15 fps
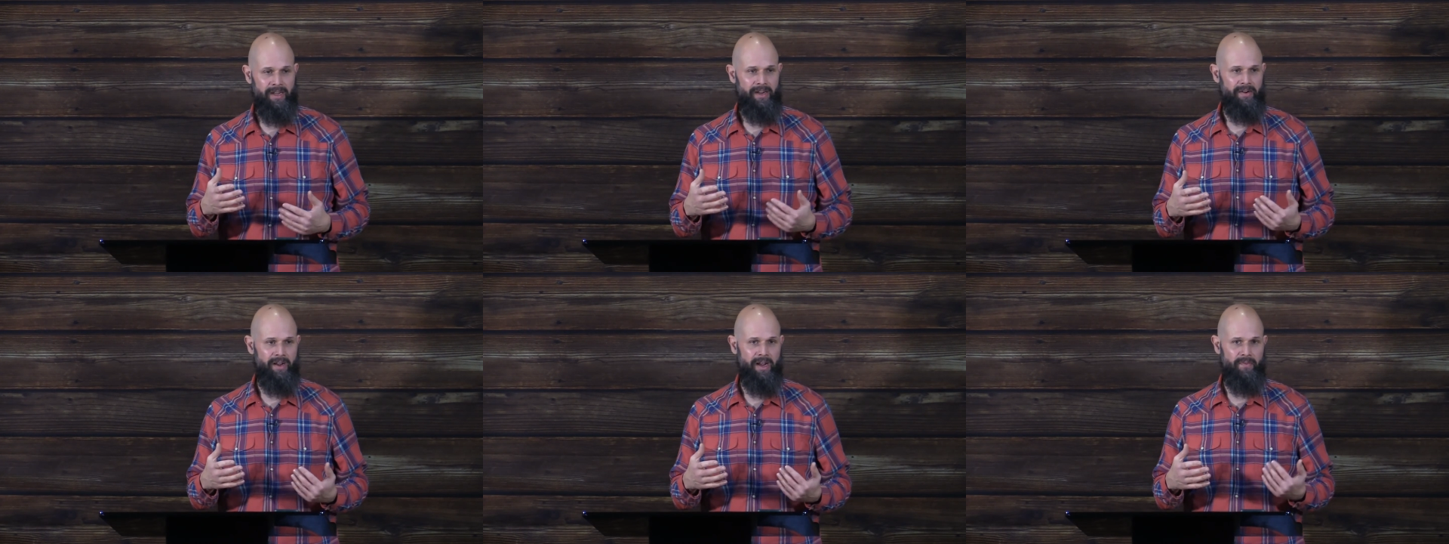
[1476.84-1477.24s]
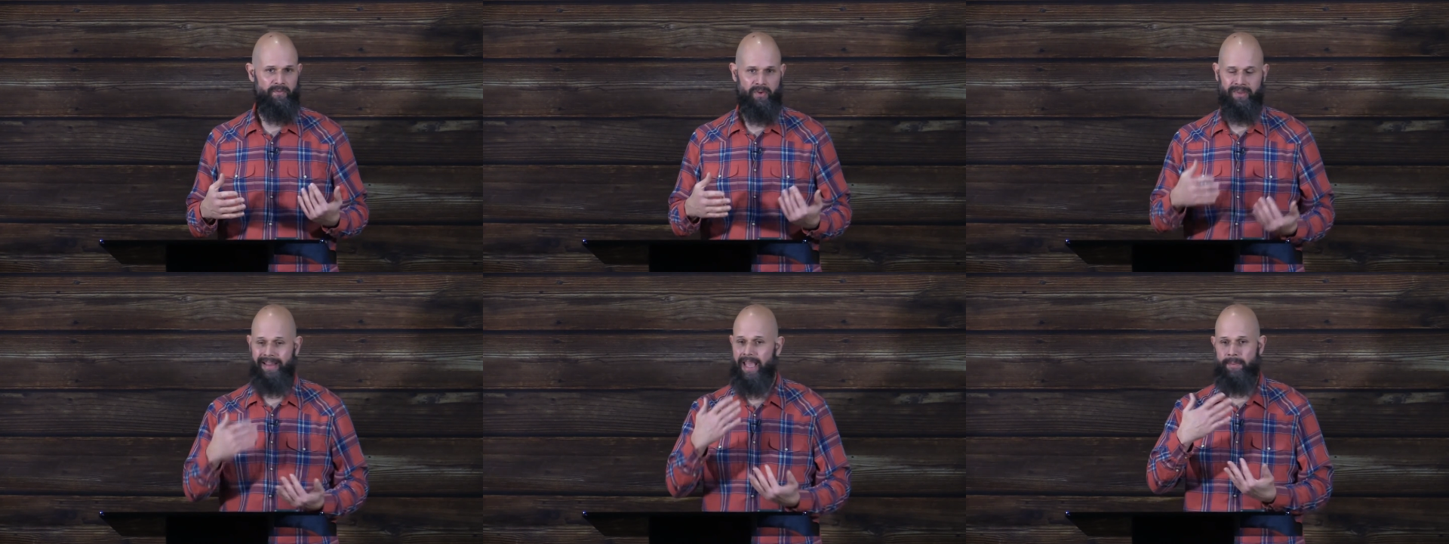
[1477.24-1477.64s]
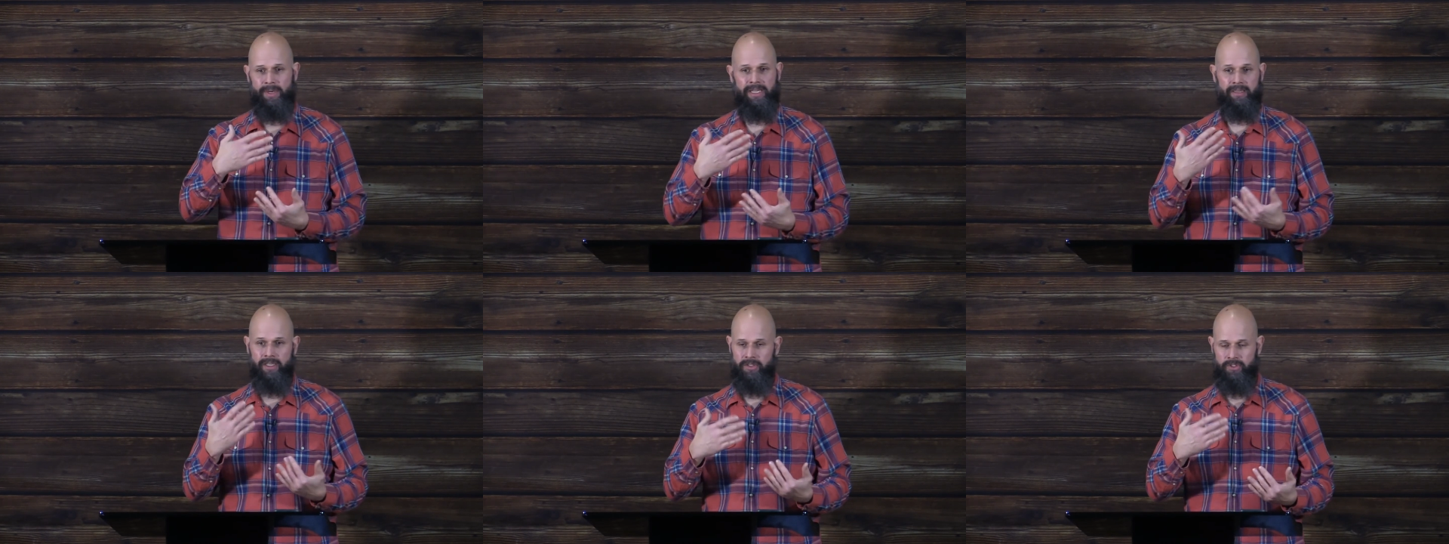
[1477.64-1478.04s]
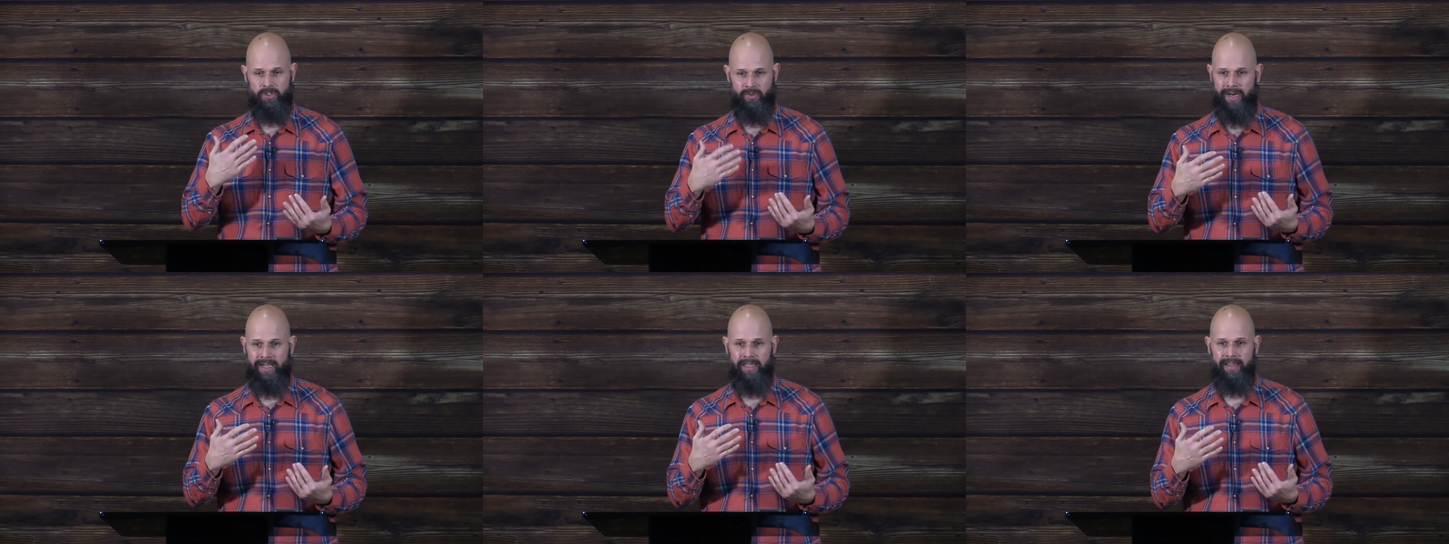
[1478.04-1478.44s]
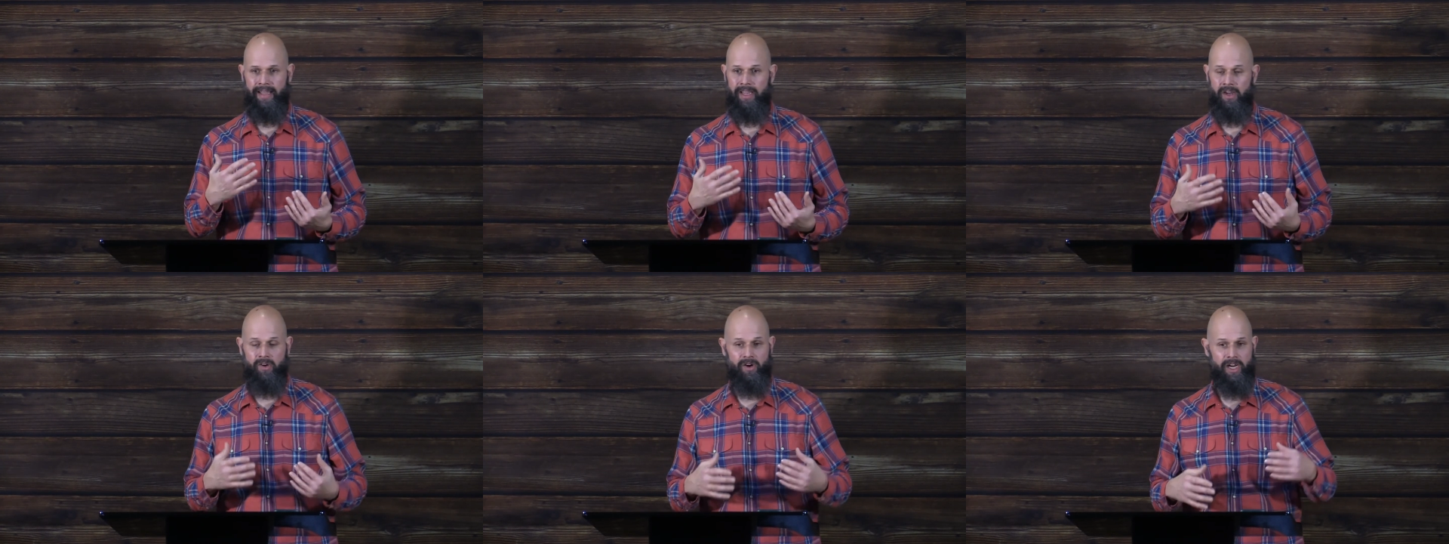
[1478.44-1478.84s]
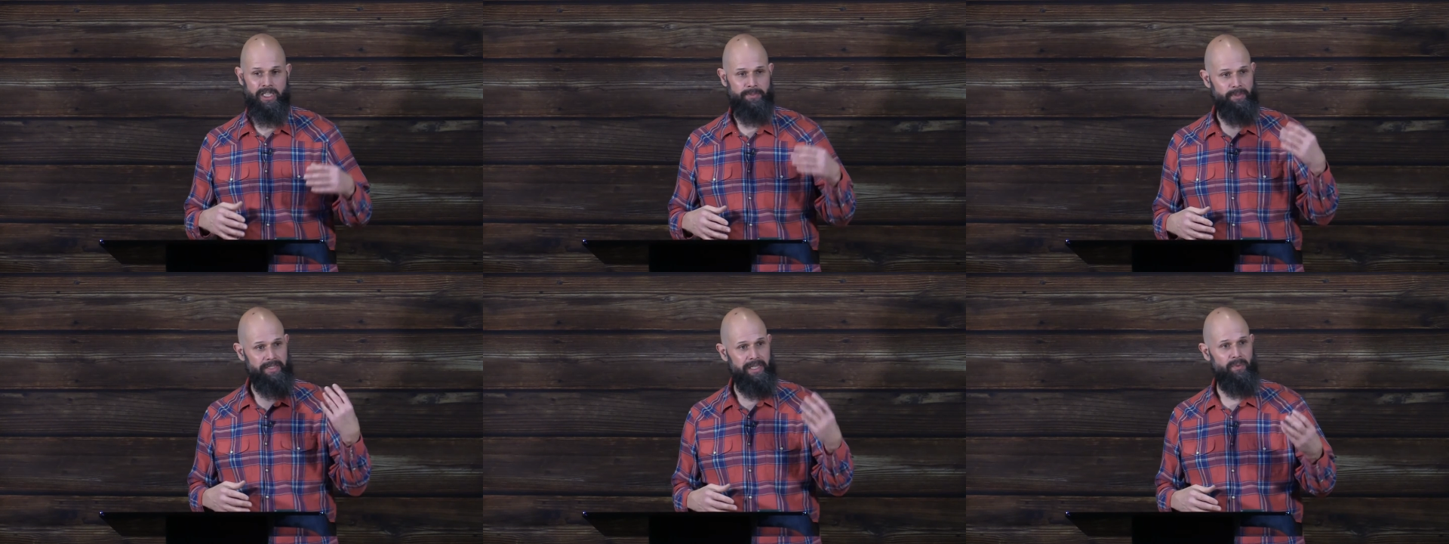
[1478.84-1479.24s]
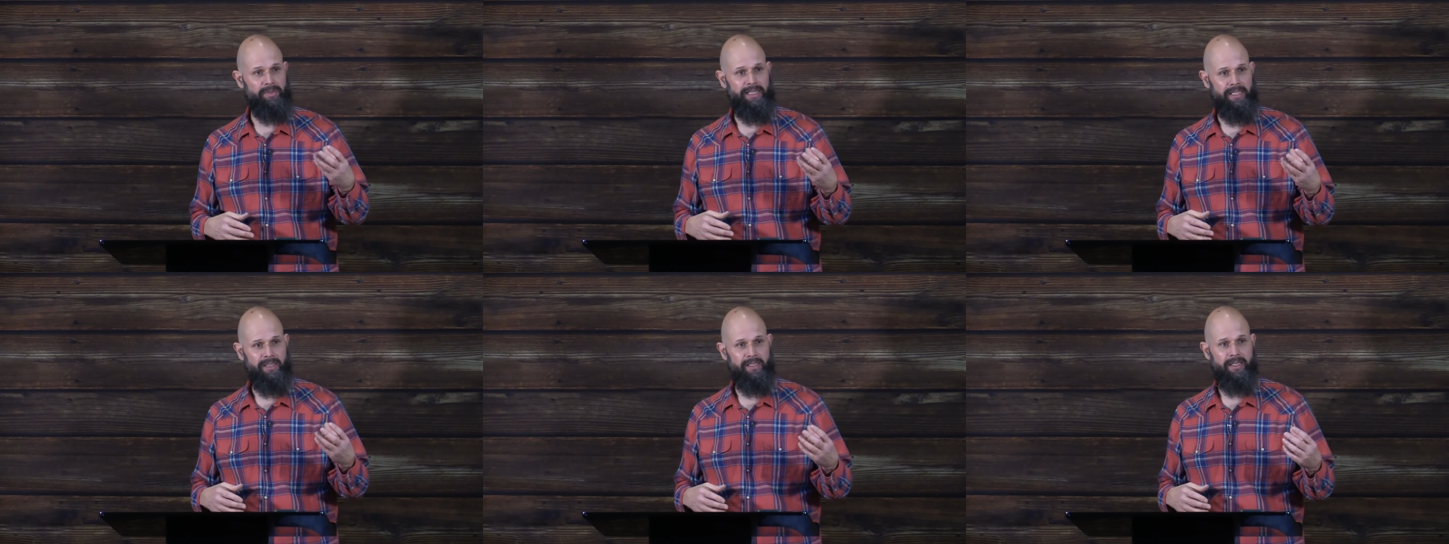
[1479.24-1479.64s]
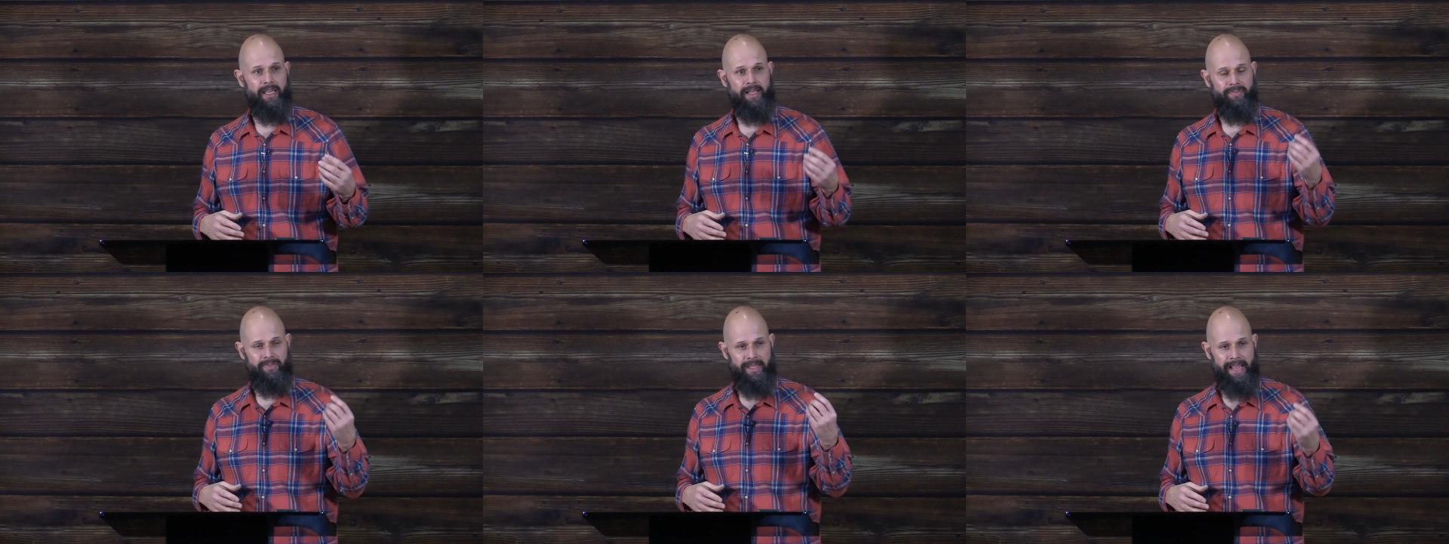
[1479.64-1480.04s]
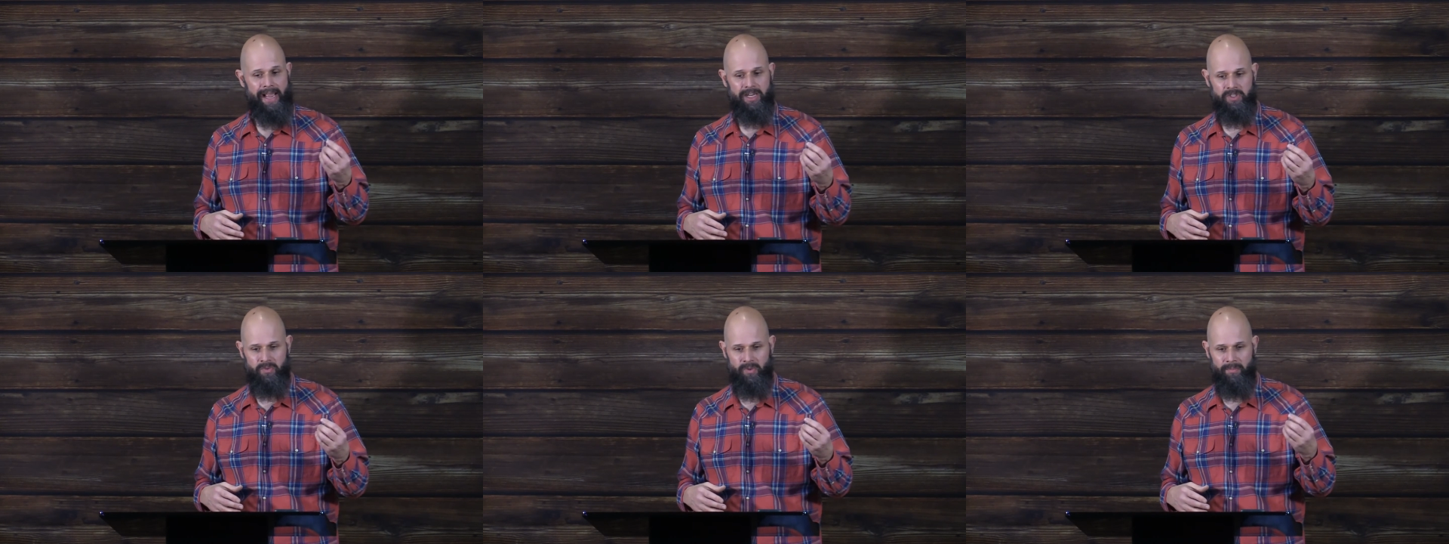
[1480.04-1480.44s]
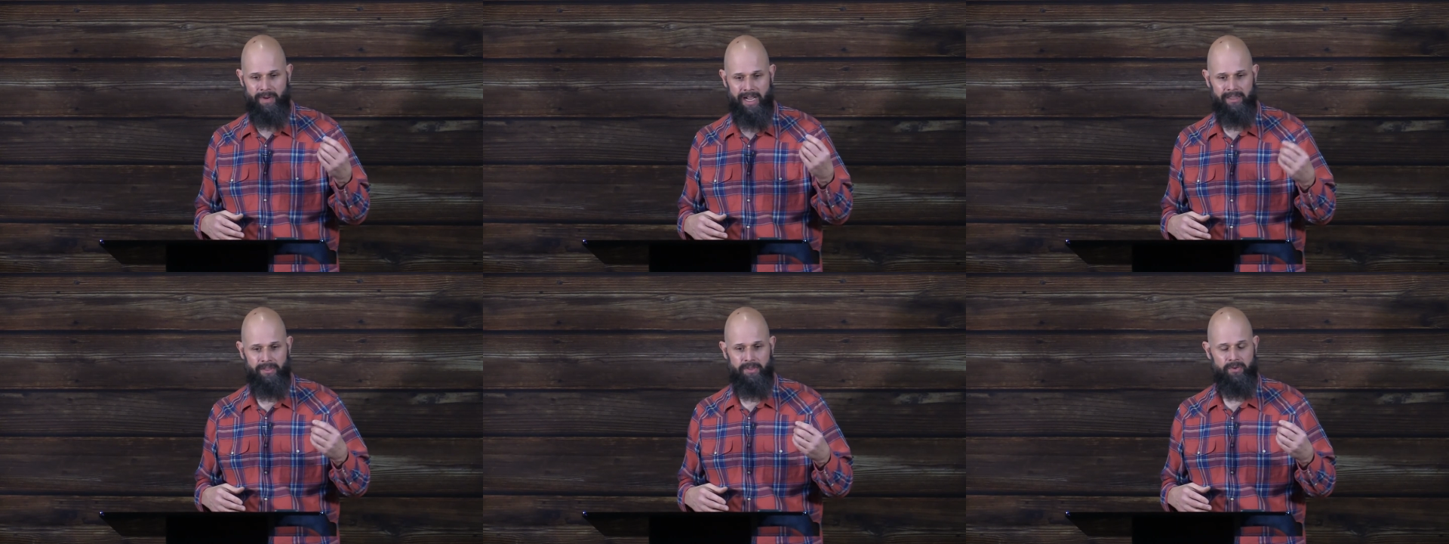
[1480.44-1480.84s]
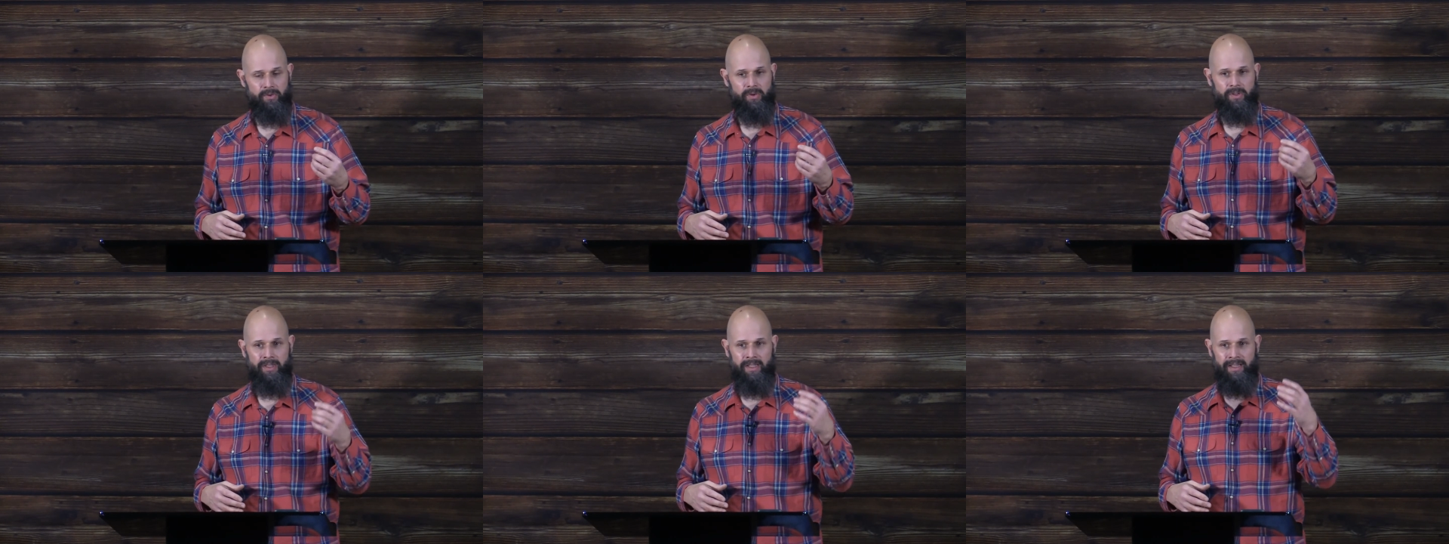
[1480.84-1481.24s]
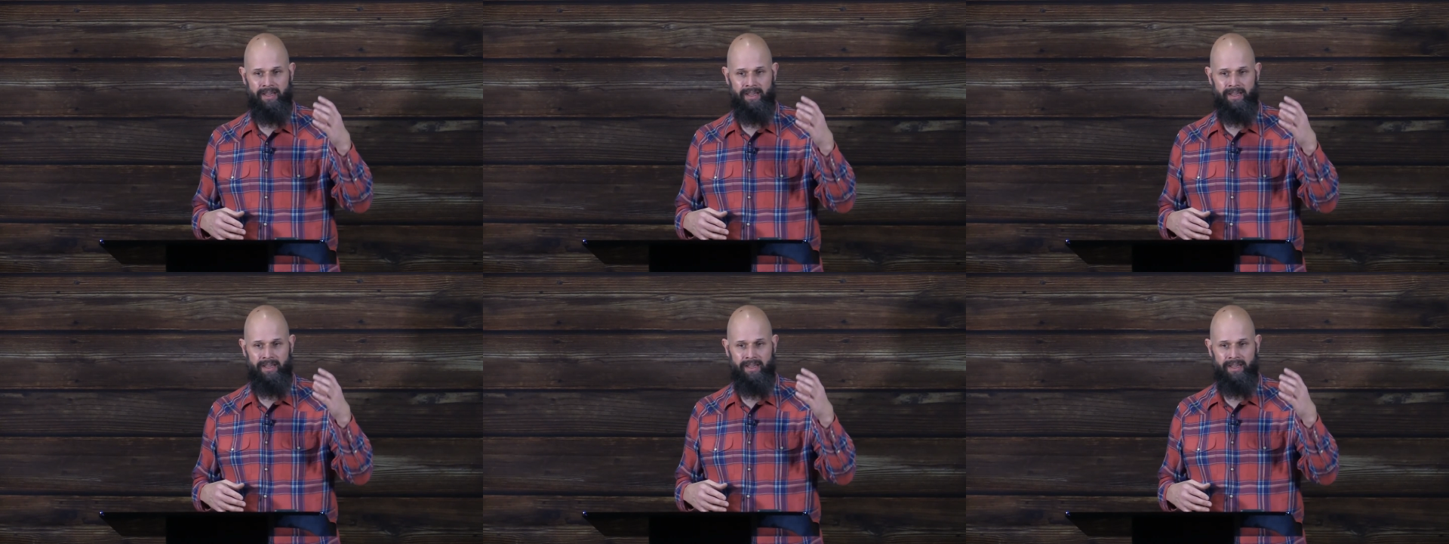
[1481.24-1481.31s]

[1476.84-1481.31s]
uh, for laminin looks directly like a cross, but then when they look at the actual molecule